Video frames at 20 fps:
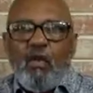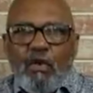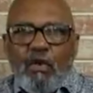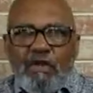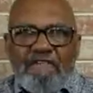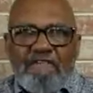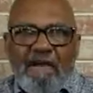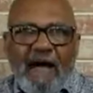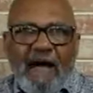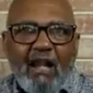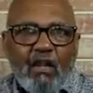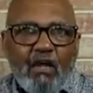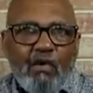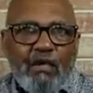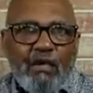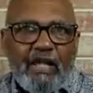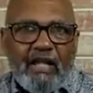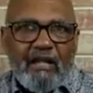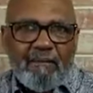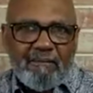We
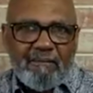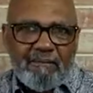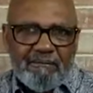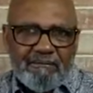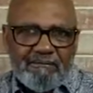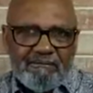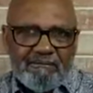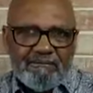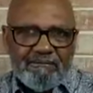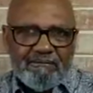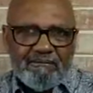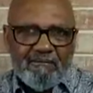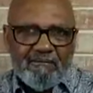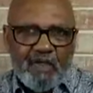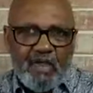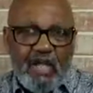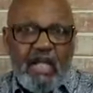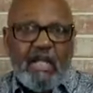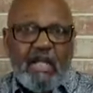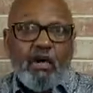follow him
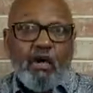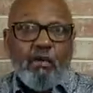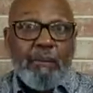in